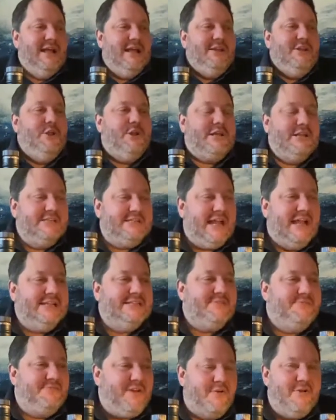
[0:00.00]
You can
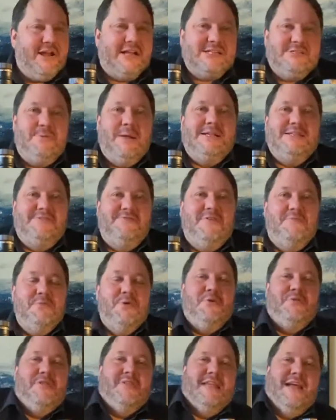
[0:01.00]
taste very expensive
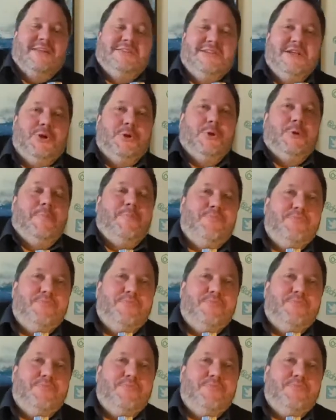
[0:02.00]
vermouth in there too.